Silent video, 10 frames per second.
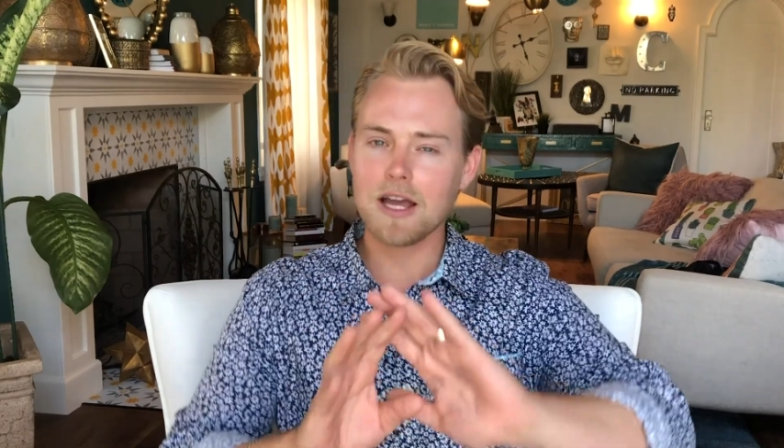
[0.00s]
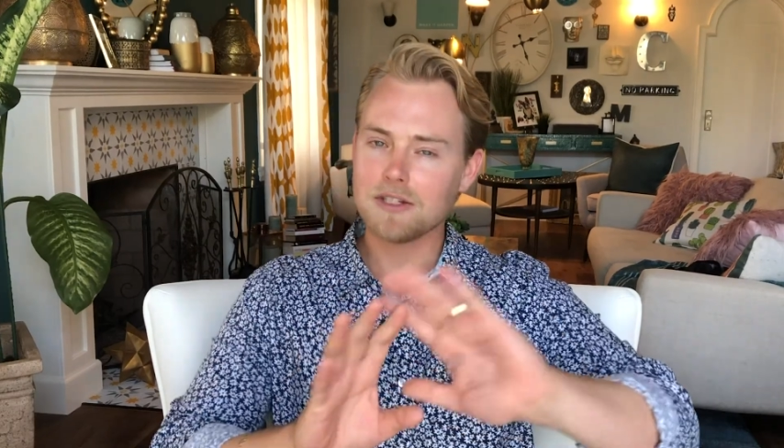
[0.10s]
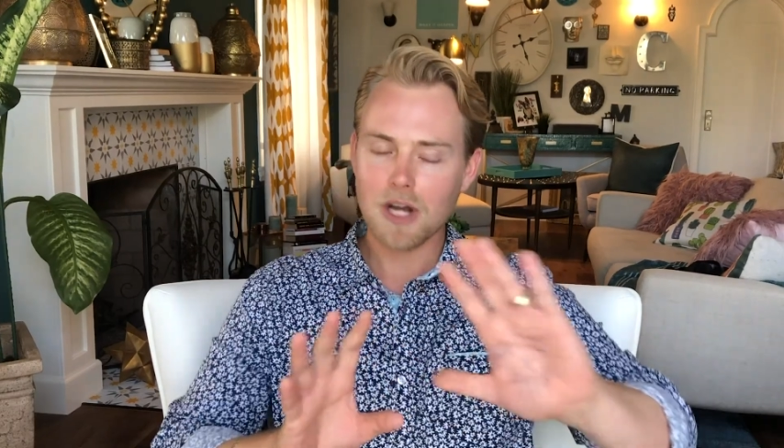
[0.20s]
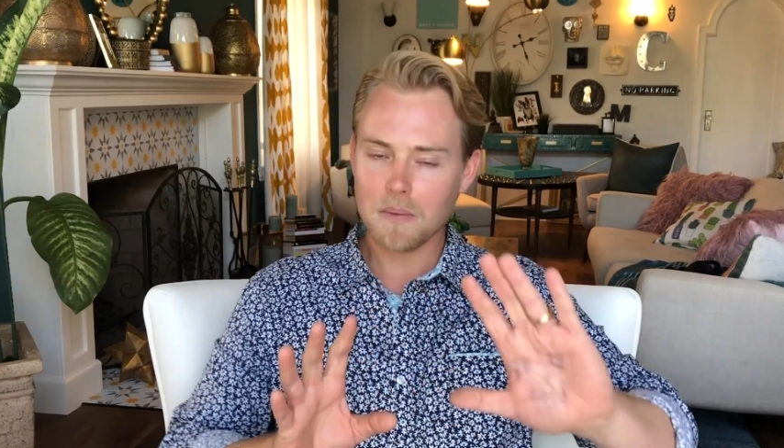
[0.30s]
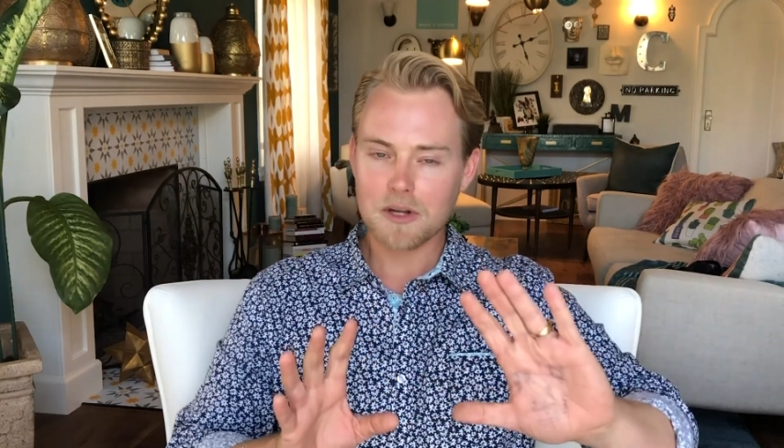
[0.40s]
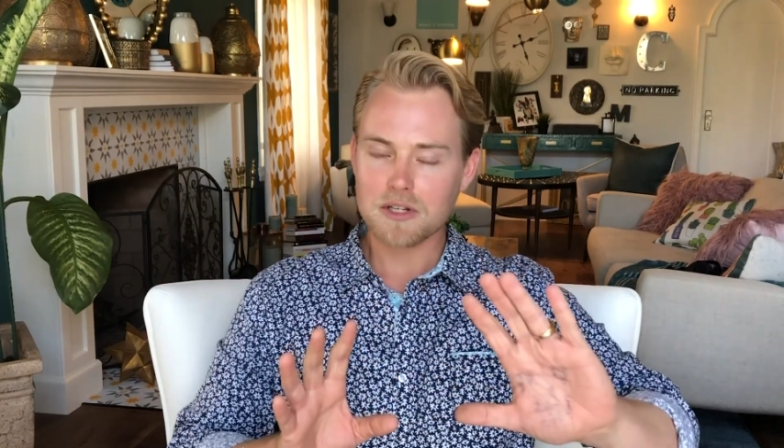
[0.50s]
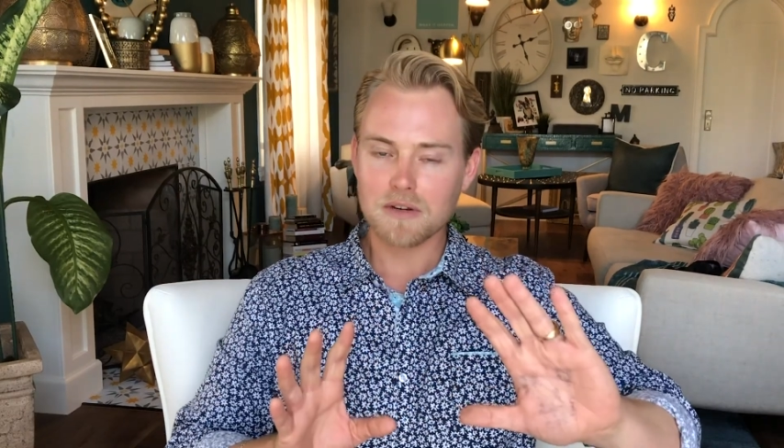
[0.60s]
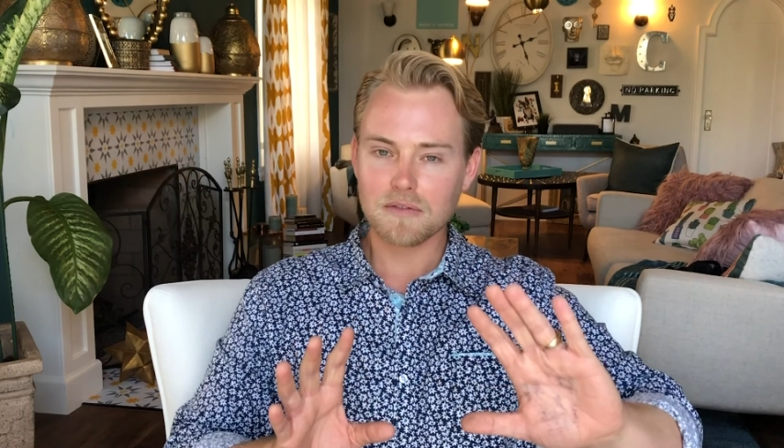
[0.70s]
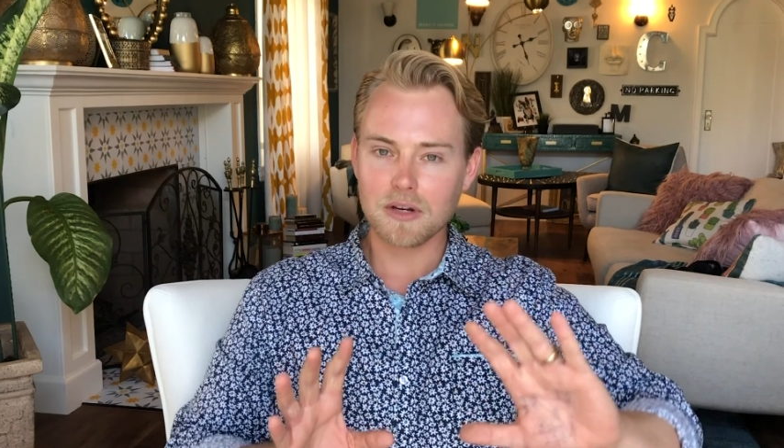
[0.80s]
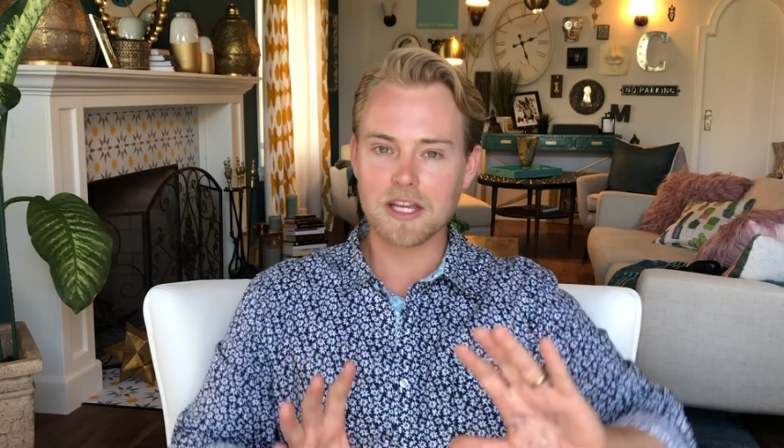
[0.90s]
I don't want you
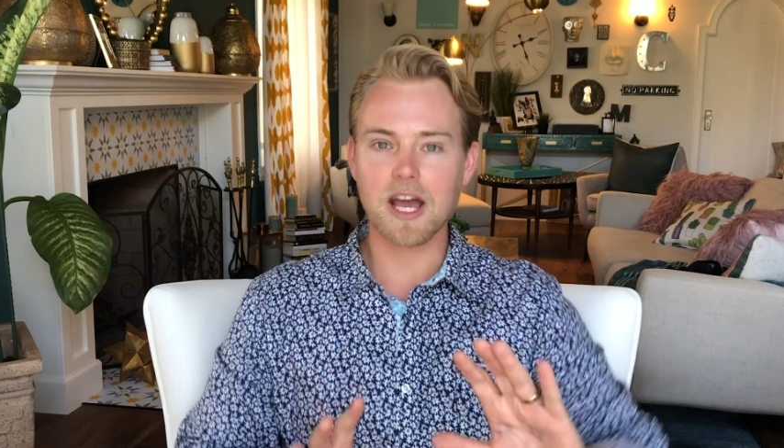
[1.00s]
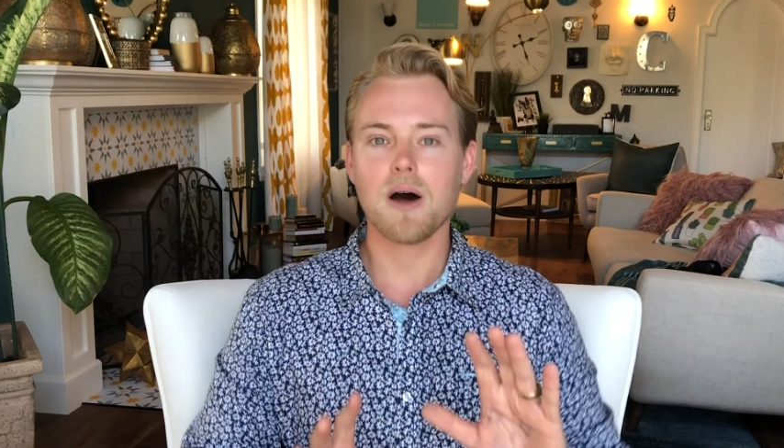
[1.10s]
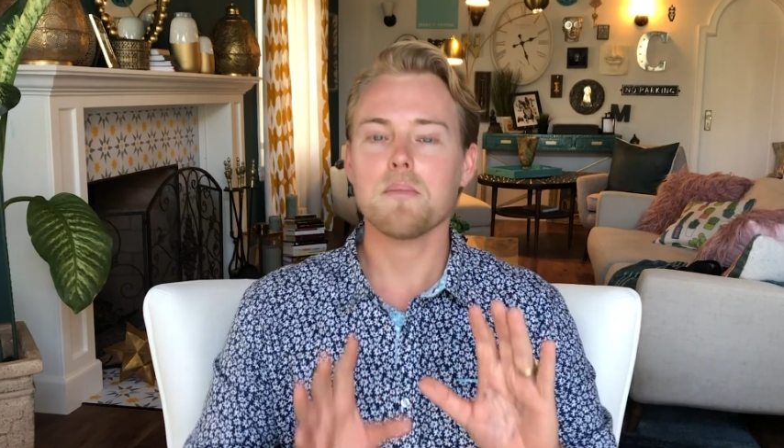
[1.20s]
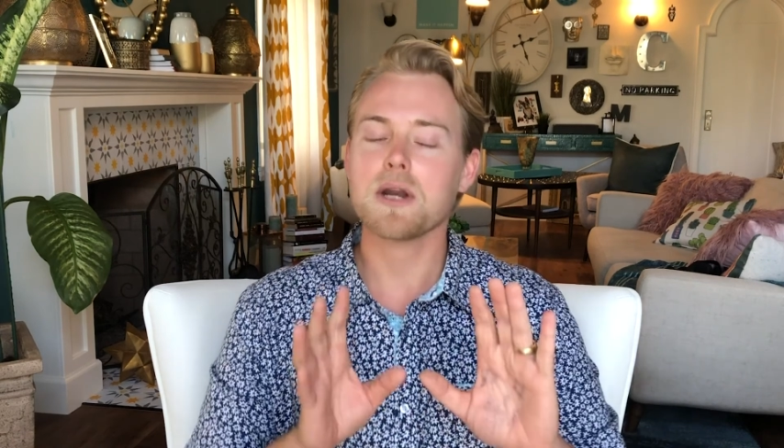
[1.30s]
to freak out,